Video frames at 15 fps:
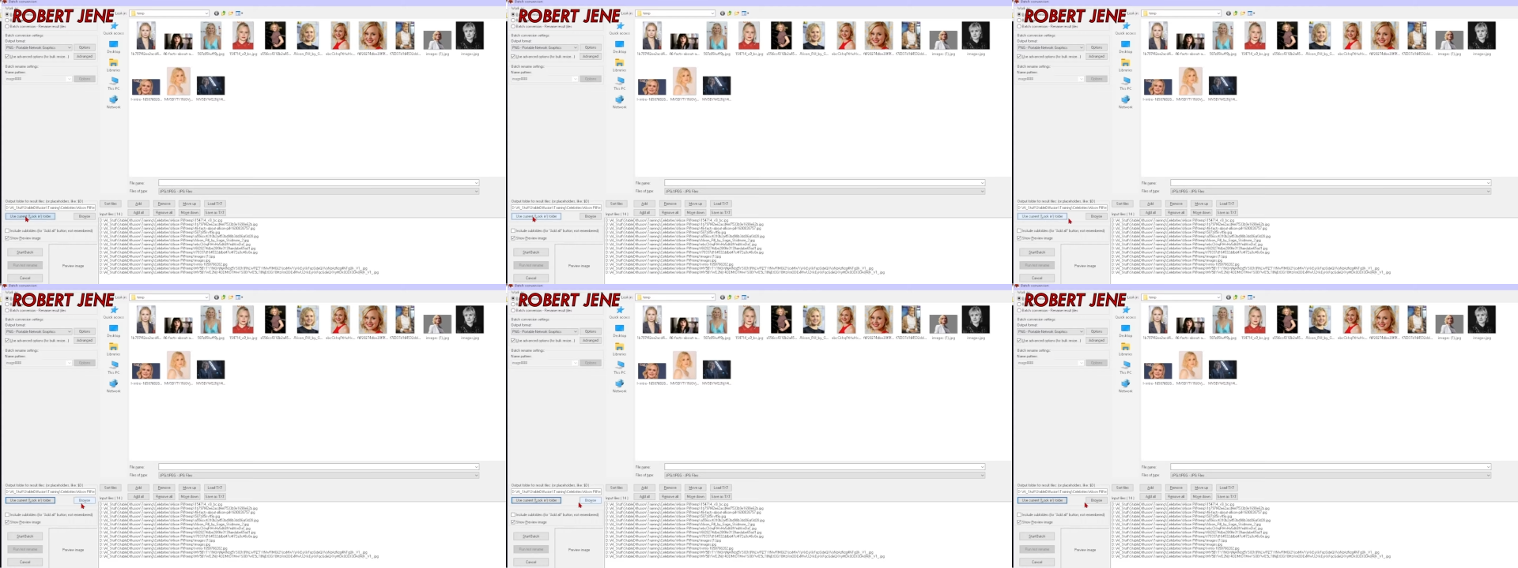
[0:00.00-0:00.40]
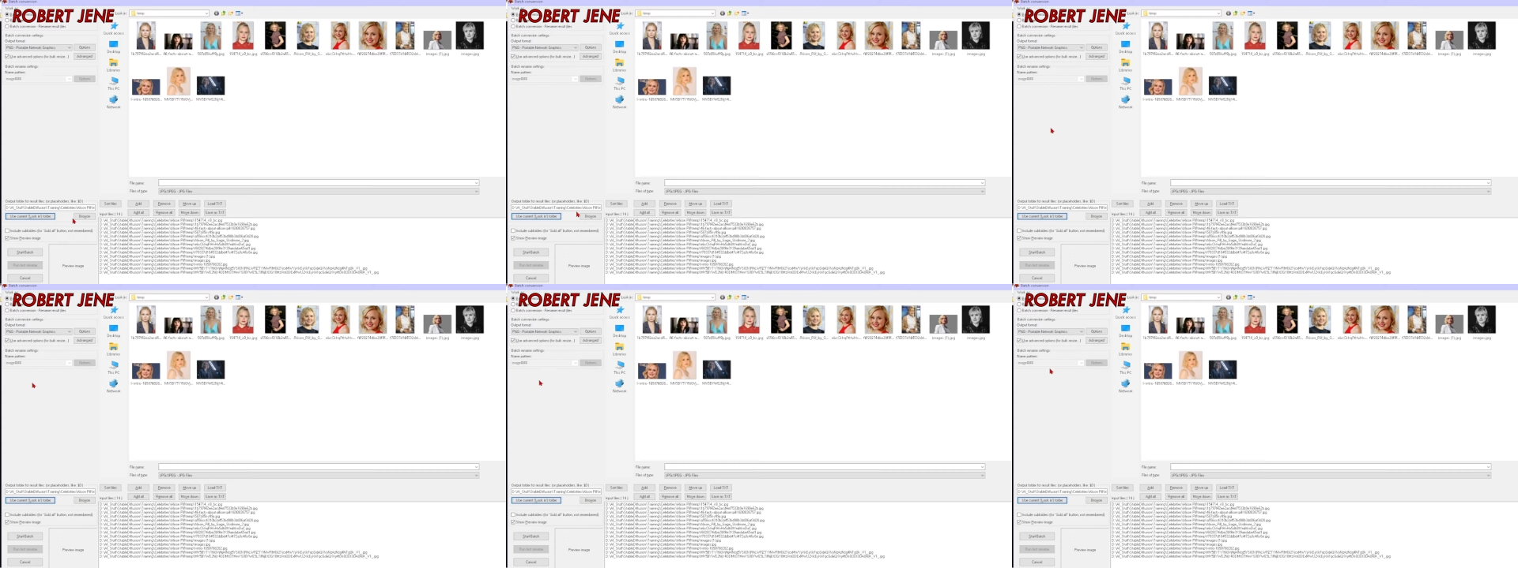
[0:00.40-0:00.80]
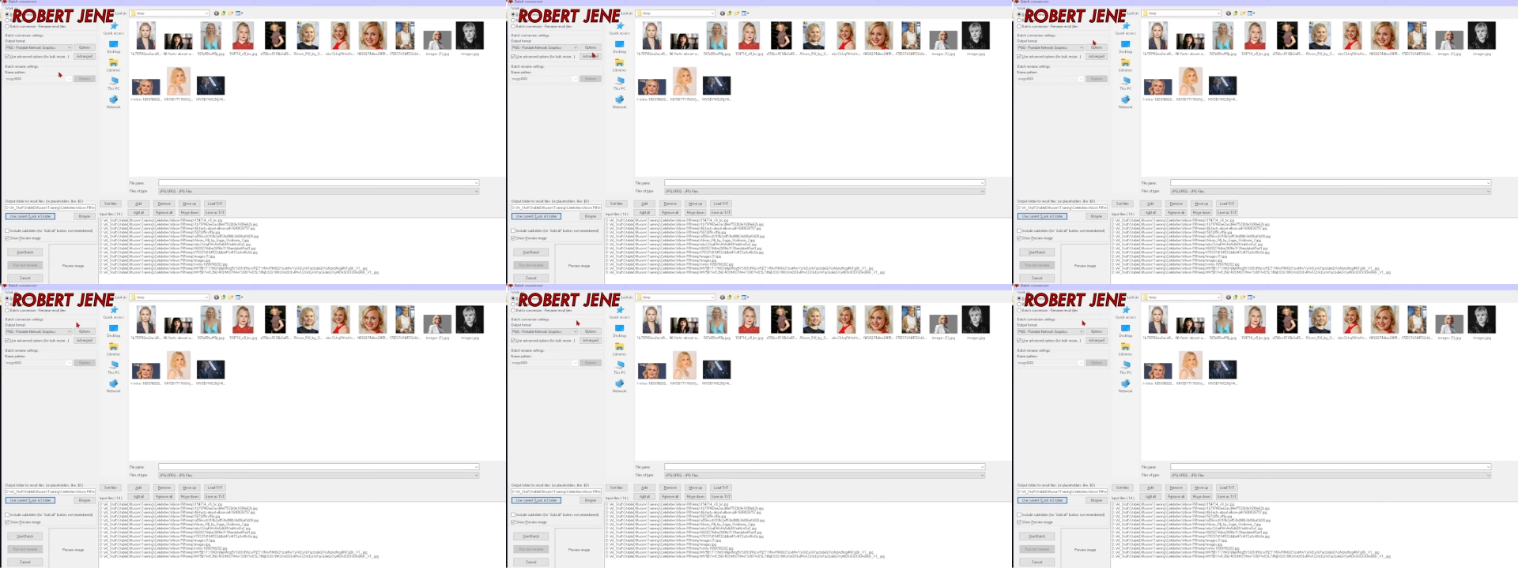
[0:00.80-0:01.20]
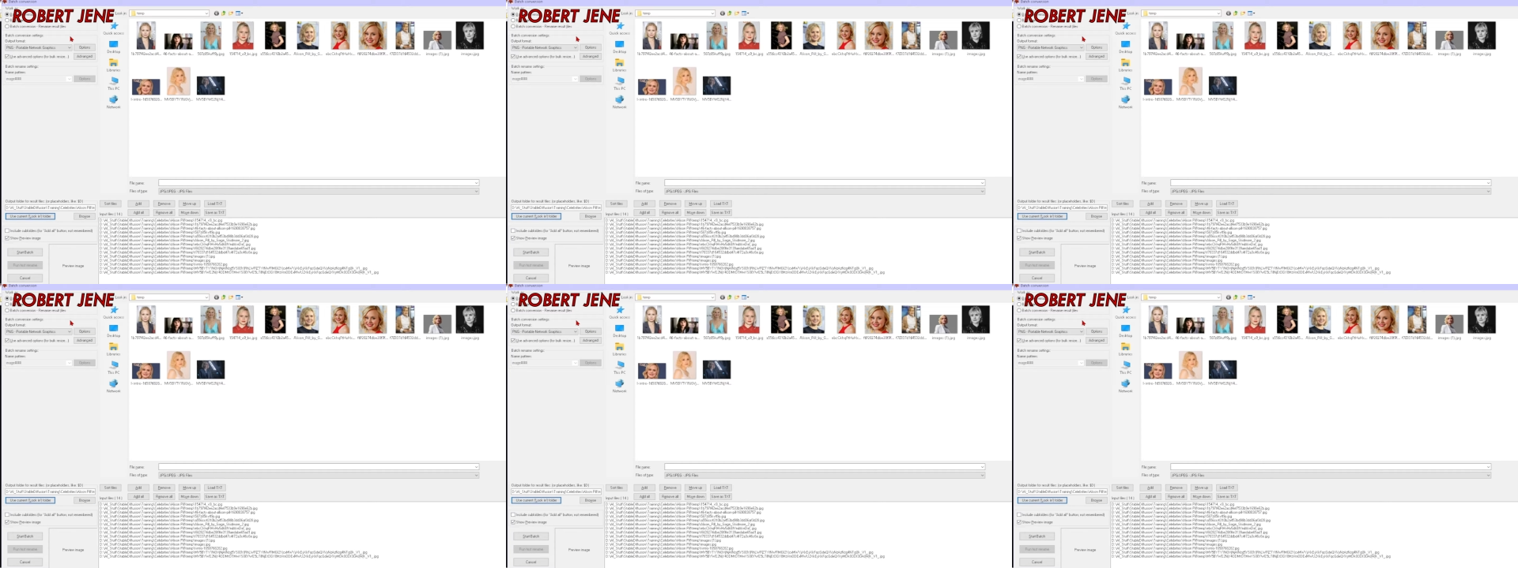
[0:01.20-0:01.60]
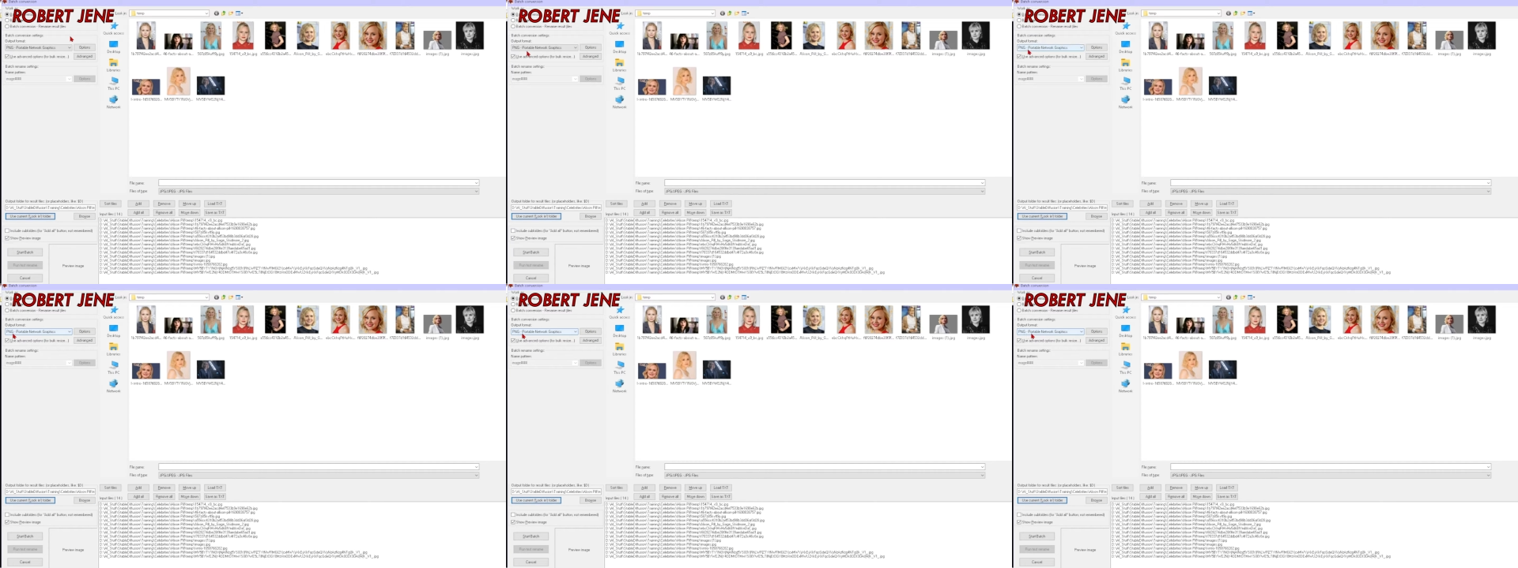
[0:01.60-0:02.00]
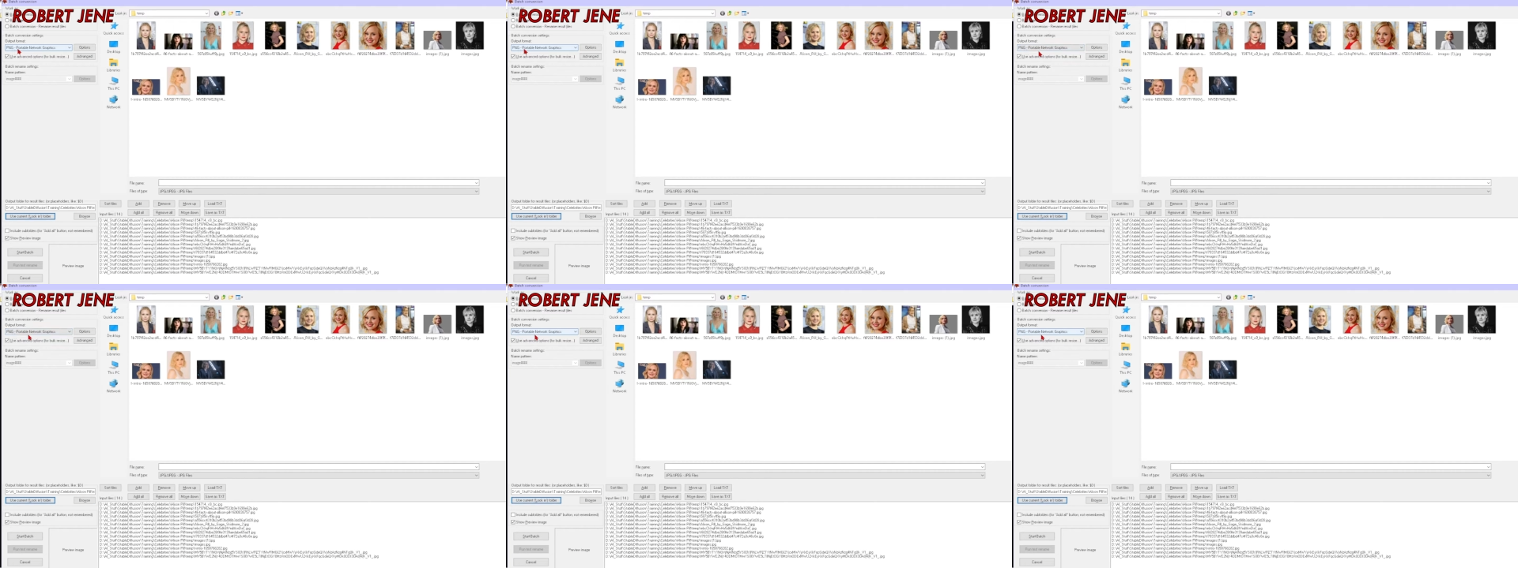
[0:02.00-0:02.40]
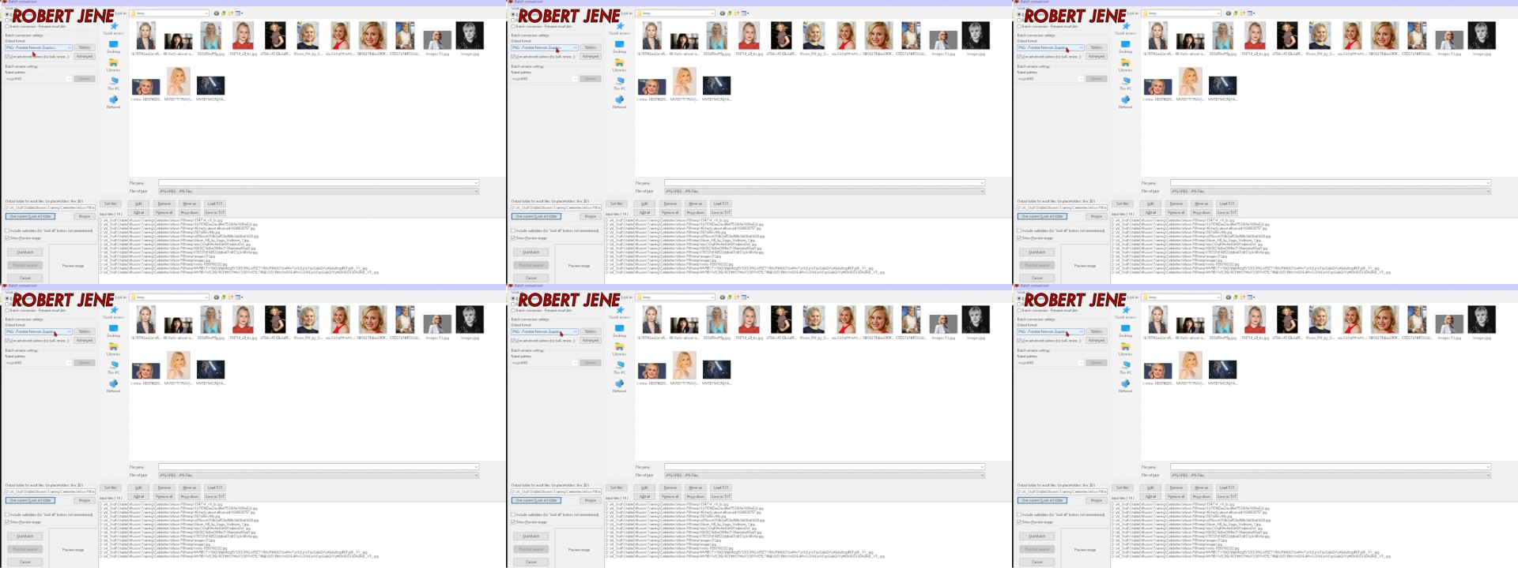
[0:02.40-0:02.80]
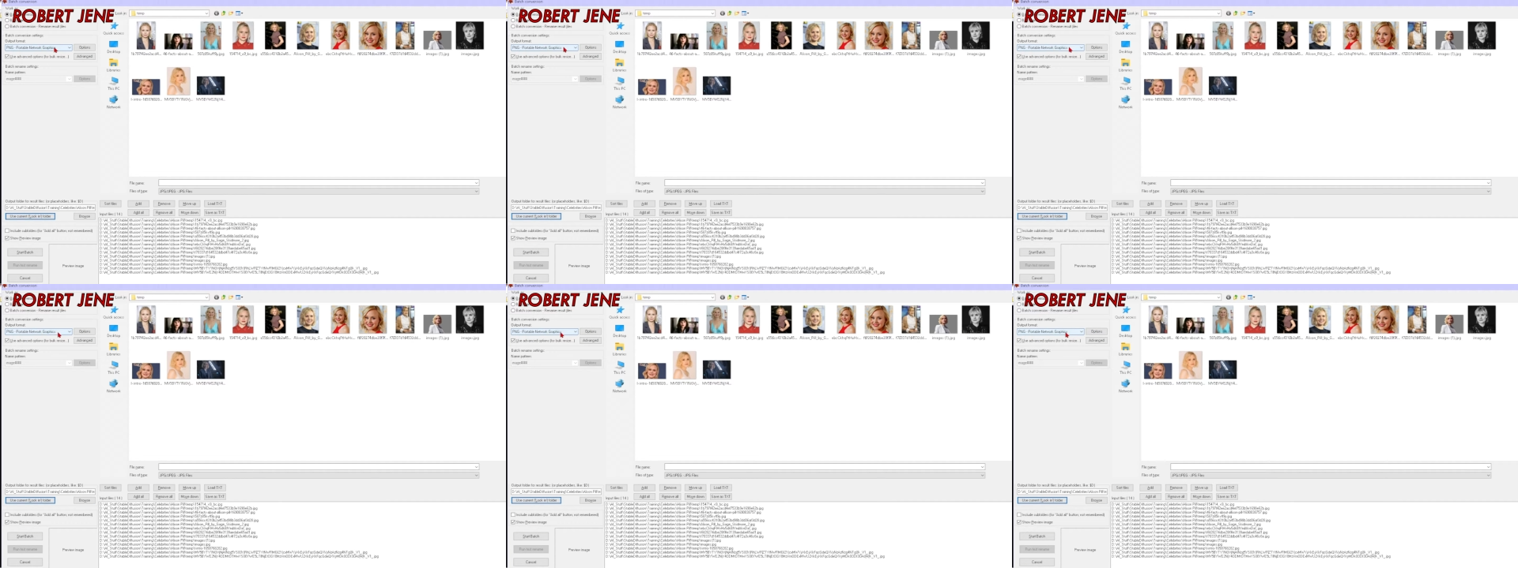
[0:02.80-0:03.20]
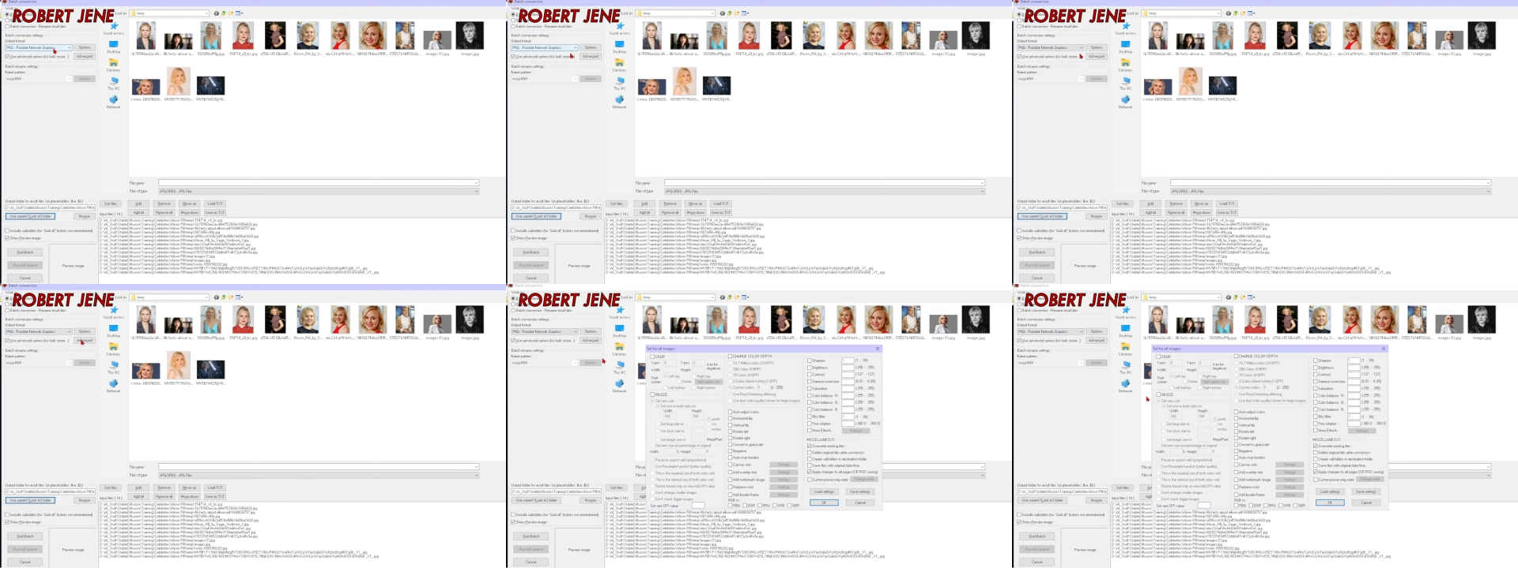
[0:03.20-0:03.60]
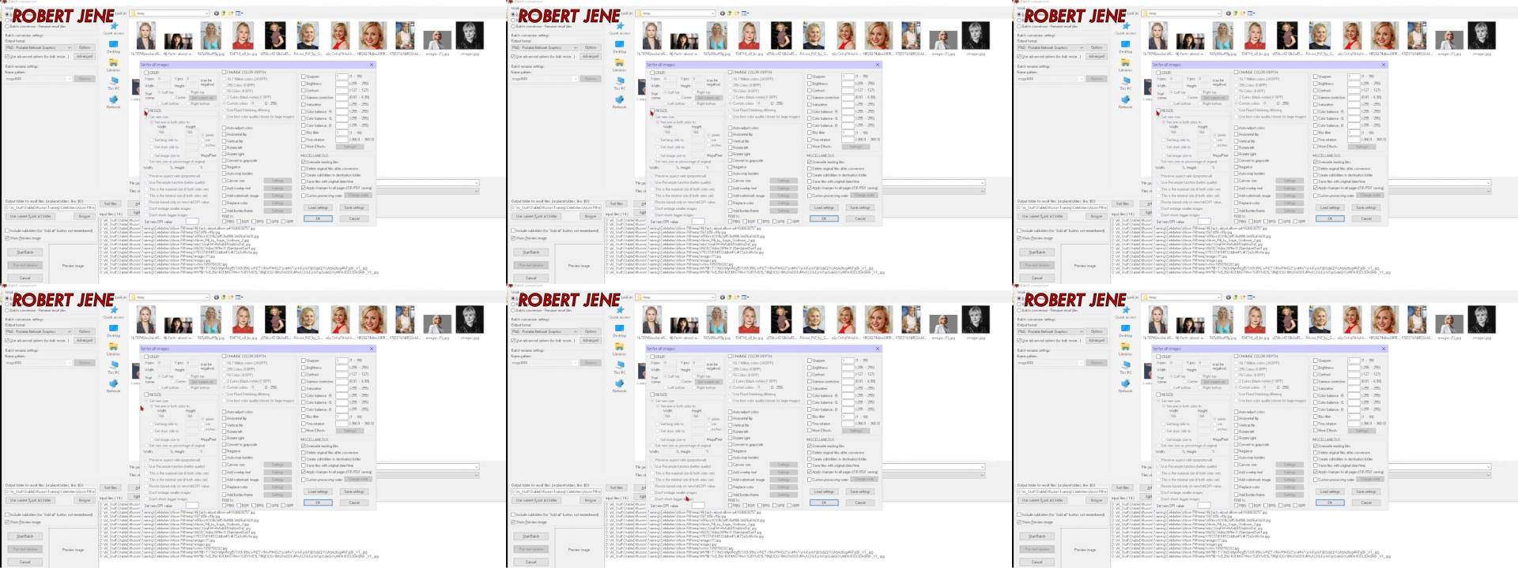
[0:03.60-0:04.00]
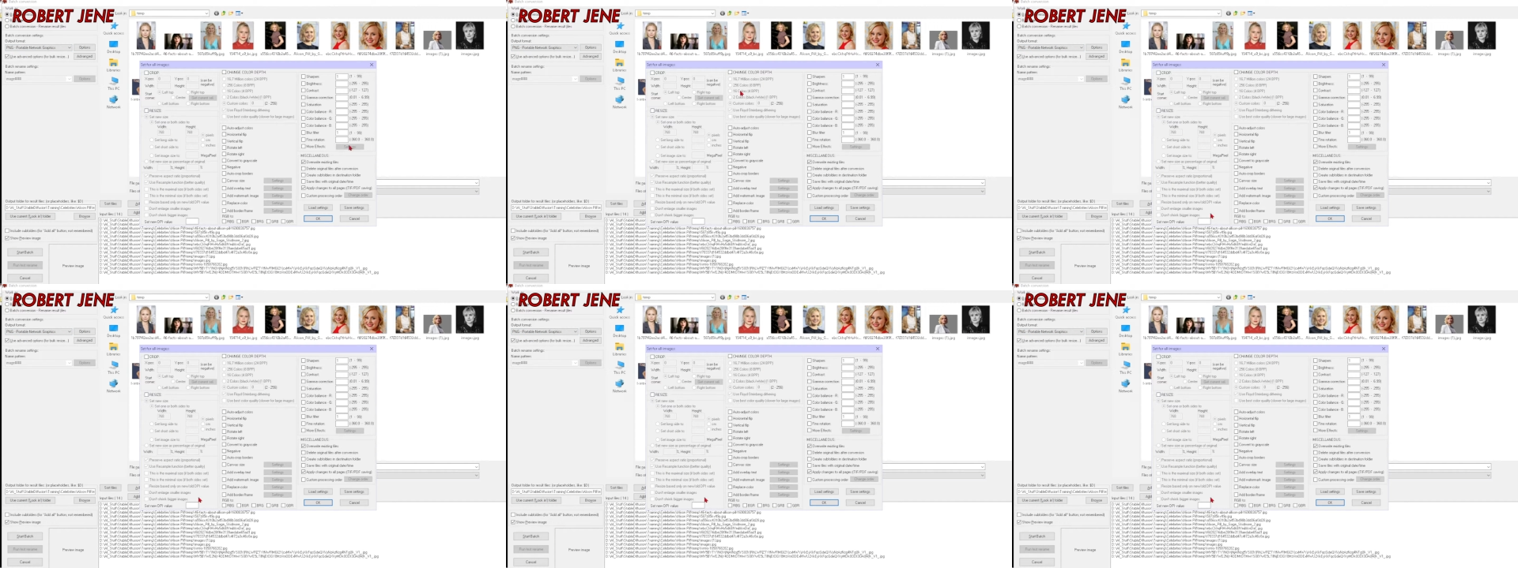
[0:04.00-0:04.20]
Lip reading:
Nobody's mouth can be seen.